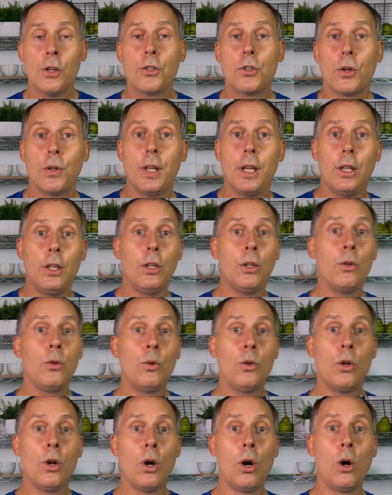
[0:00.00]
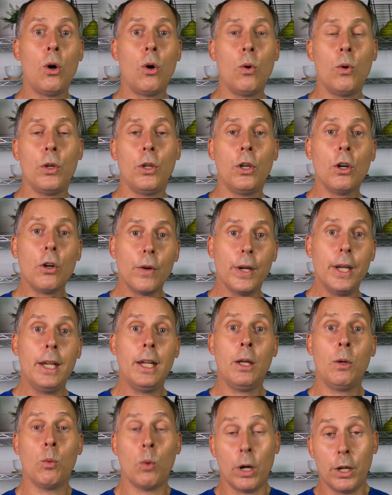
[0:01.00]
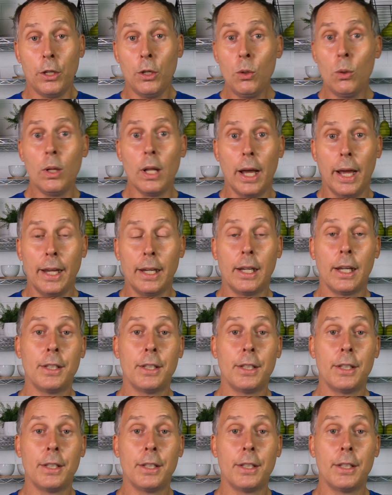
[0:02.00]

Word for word: so that you know you're eating what you like.